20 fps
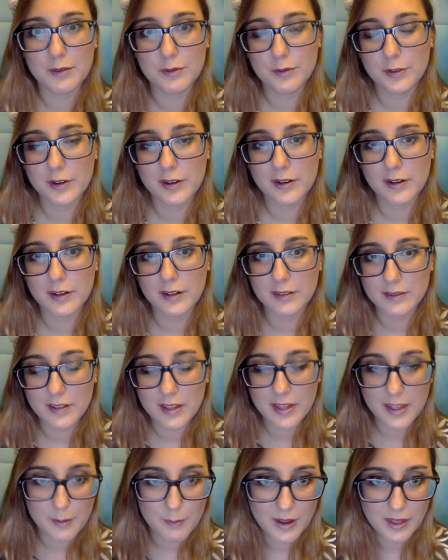for the
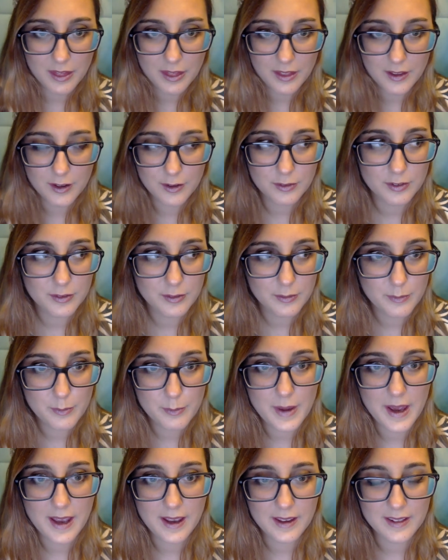month of
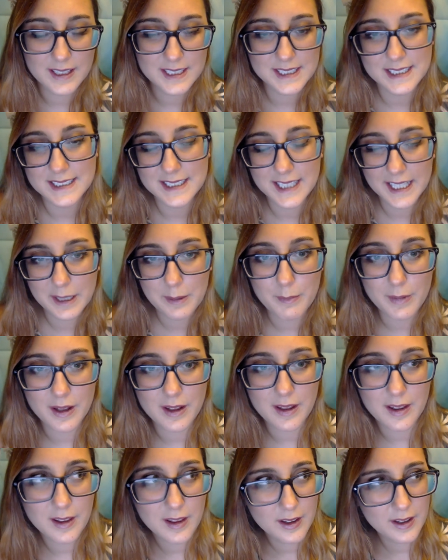May. This is like
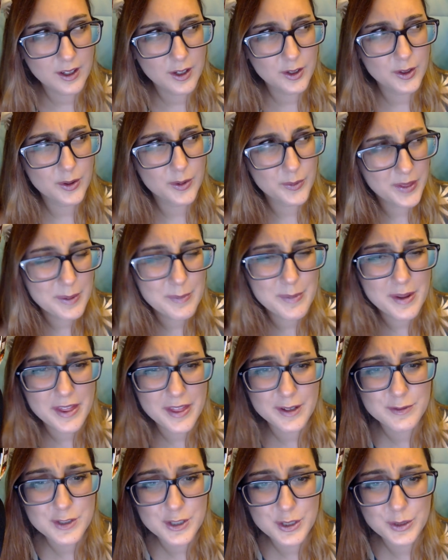the month
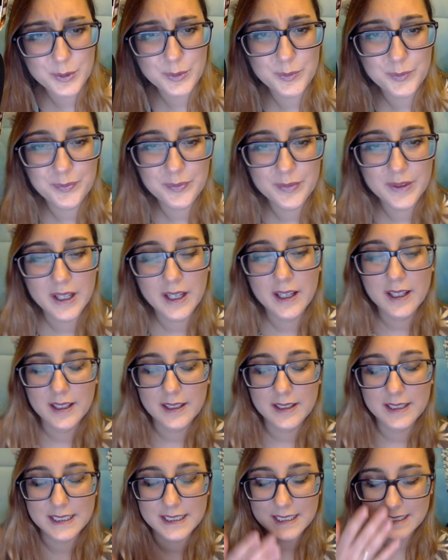of June.
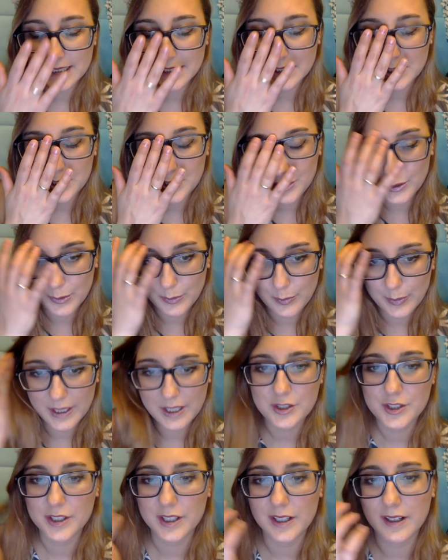This is the June
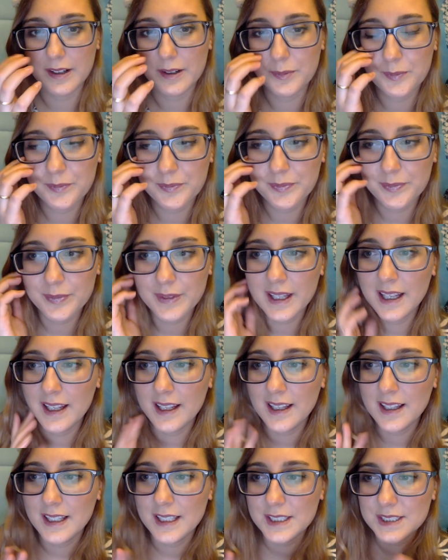Patreon.
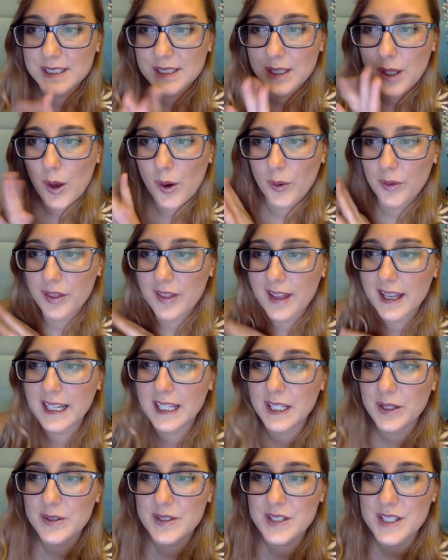So thank
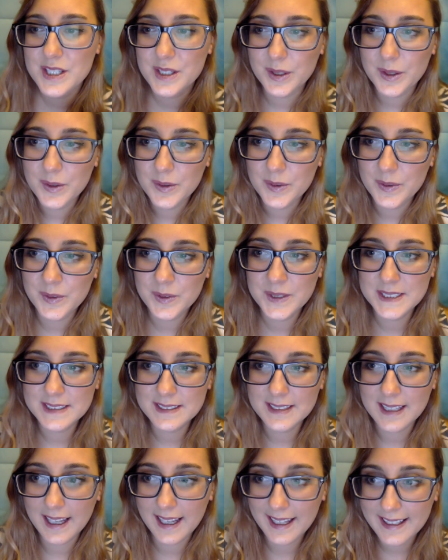you to
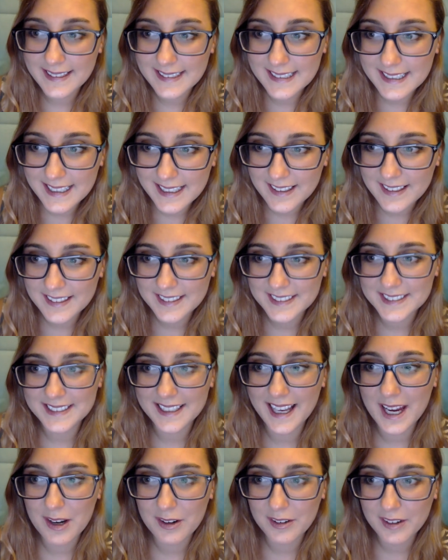Haley,
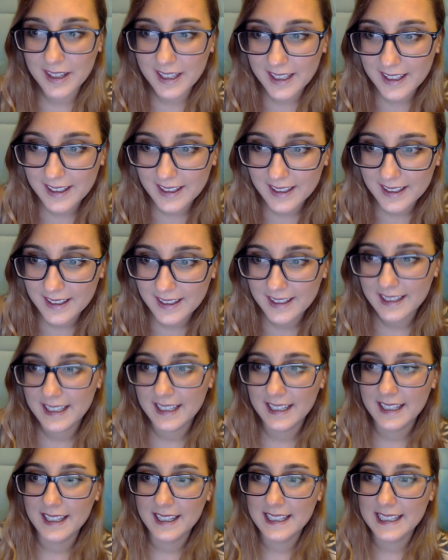Eric,
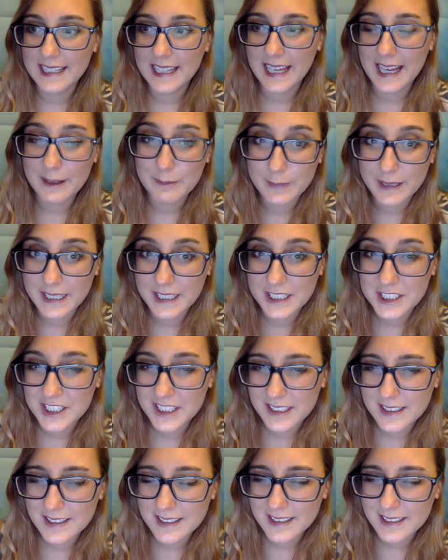Cat Mation,